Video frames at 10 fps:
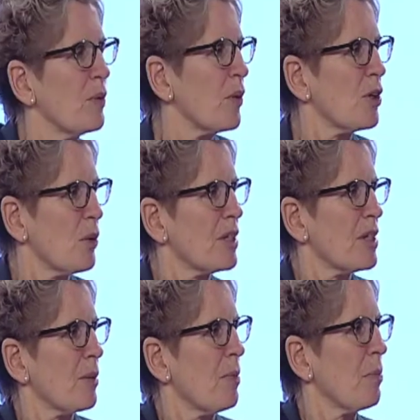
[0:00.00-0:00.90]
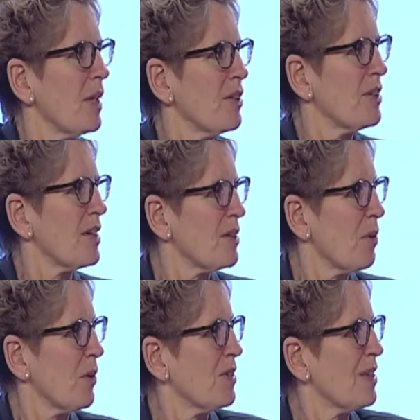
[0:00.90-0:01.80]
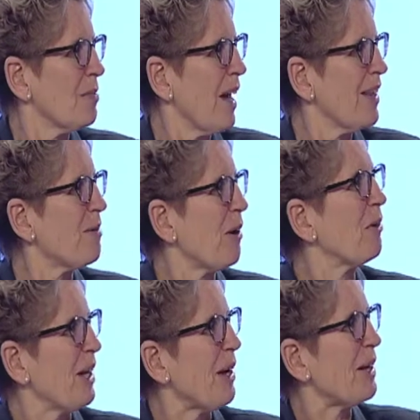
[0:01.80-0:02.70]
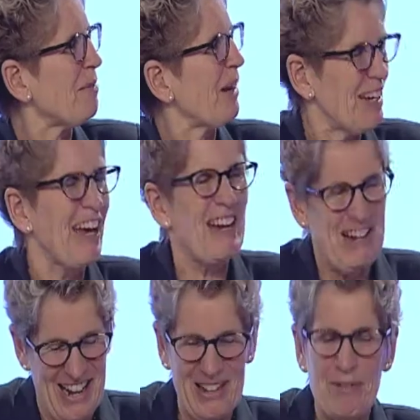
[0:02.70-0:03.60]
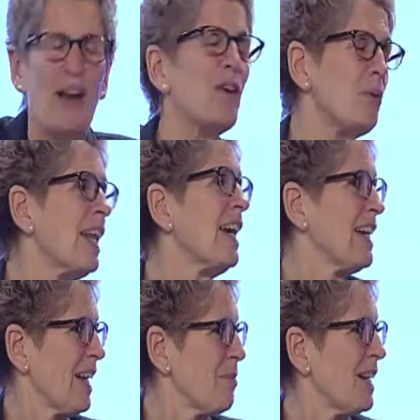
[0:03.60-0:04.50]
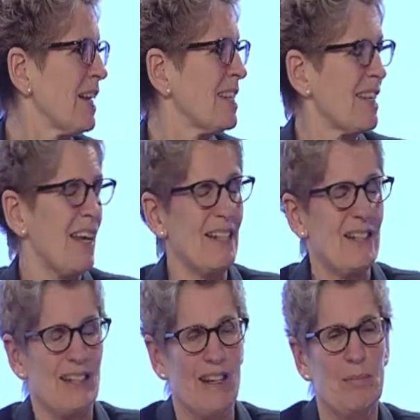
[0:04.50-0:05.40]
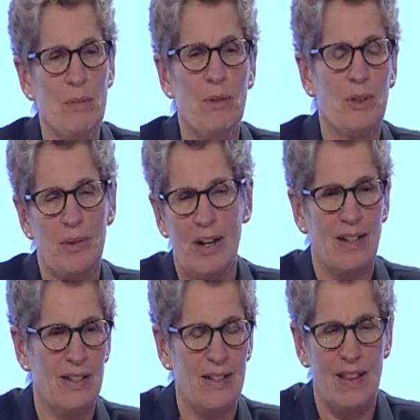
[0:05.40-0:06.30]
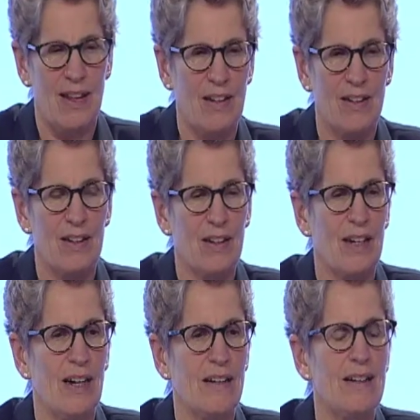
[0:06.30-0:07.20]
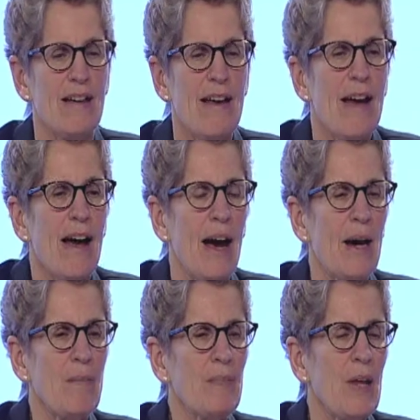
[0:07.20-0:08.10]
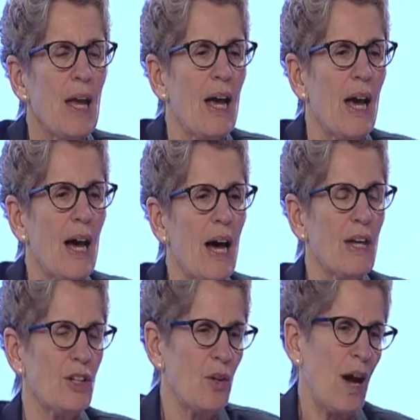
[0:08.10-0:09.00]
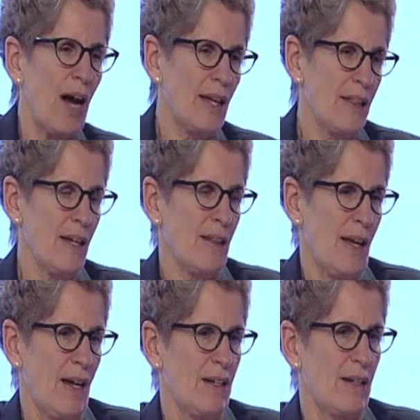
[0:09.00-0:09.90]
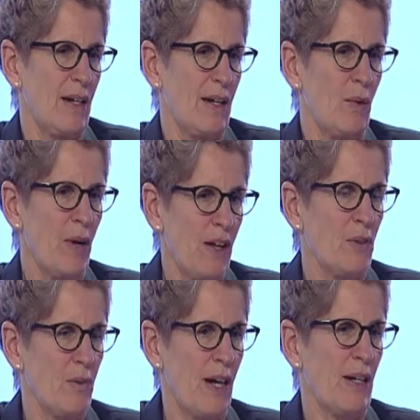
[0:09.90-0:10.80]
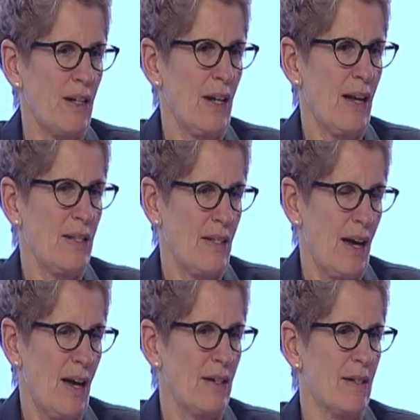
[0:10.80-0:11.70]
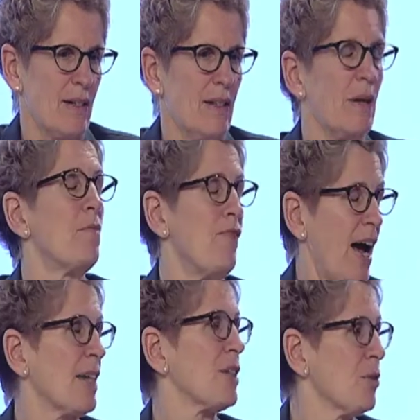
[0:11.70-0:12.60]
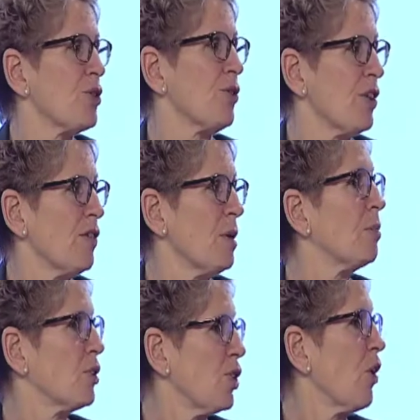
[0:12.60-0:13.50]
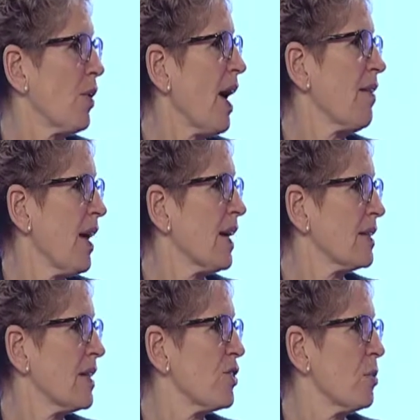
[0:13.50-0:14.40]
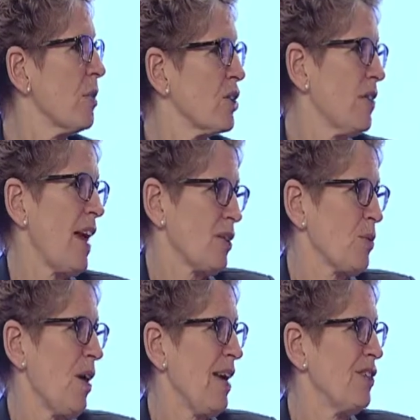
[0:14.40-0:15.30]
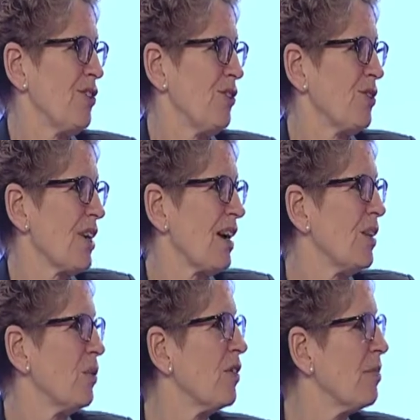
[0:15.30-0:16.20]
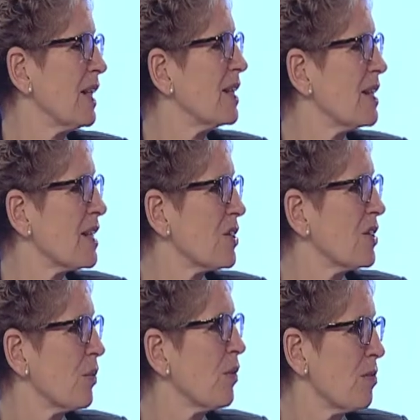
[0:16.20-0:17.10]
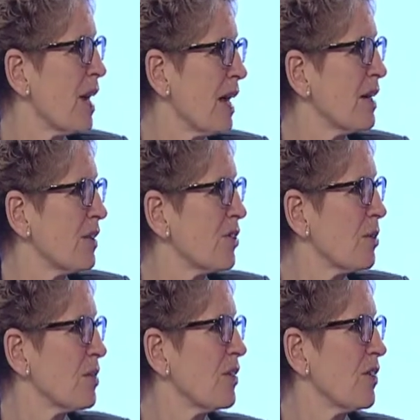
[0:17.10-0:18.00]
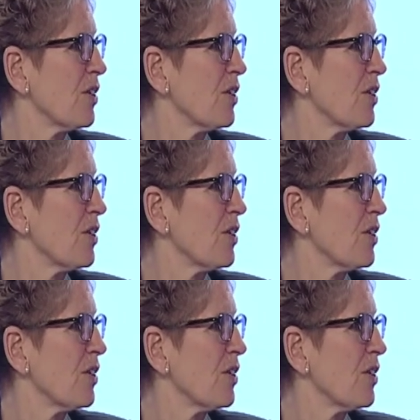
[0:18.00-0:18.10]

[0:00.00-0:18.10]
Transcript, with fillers: we want, you want to talk about pensions as opposed to we'll, path we'll get back. We'll to get, back. Yeah, yeah, yeah. well, they're related. I mean, as, as uh, Premier Couillard has done, they're, they're yeah. connected. Um, you know, I think that uh, we have to recognize that the vast majority of people don't have access to a pension. That's why, as you know, Jacquie, we've made the decision that we've made in terms of the